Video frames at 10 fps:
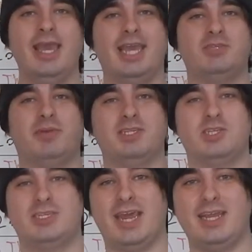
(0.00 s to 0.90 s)
It's been a
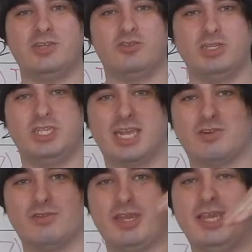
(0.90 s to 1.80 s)
steady
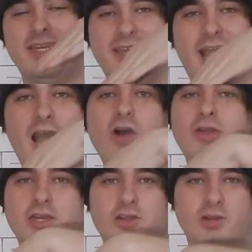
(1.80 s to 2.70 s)
trajectory down
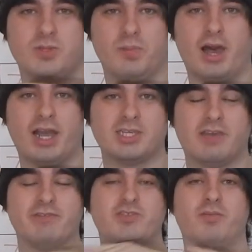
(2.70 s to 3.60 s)
in terms of box
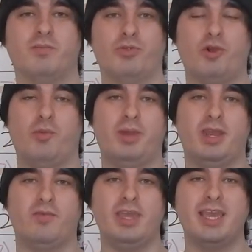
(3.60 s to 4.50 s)
office for both
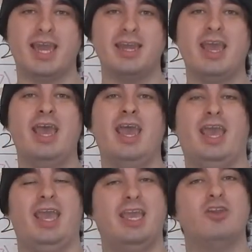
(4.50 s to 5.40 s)
opening weekend
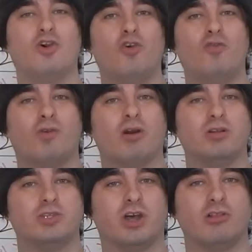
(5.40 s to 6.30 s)
and overall
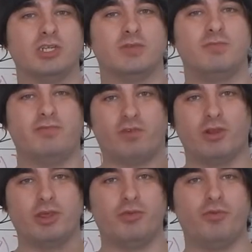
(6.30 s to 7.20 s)
dollars for
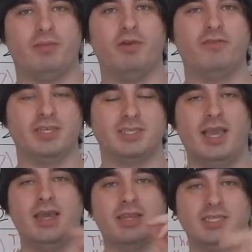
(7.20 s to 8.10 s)
the 3 movies.
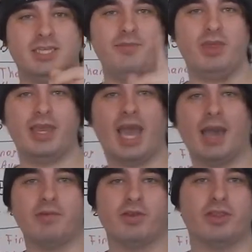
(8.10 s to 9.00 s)
The same thing
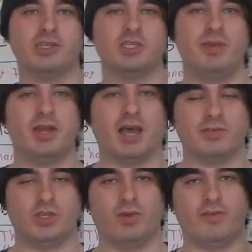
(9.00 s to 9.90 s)
happened with their spin-offs.
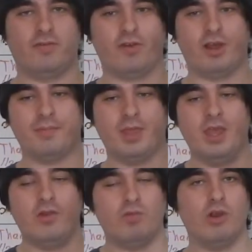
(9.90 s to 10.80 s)
You went from
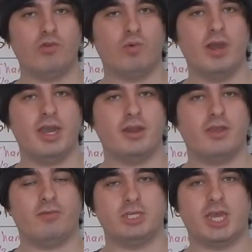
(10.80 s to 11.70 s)
Rogue One,
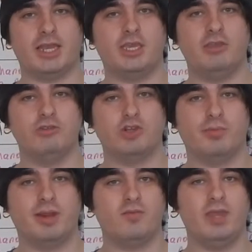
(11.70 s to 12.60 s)
which had a huge
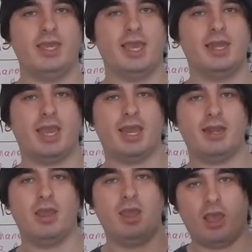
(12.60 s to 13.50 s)
opening weekend
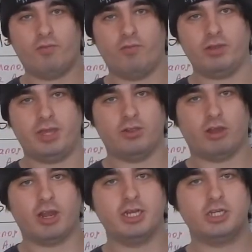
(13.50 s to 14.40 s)
and a really
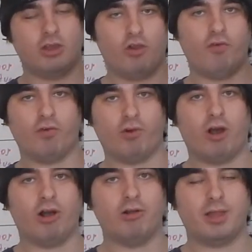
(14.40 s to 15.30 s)
large
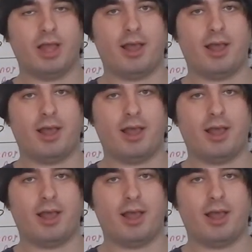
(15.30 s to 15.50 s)
overall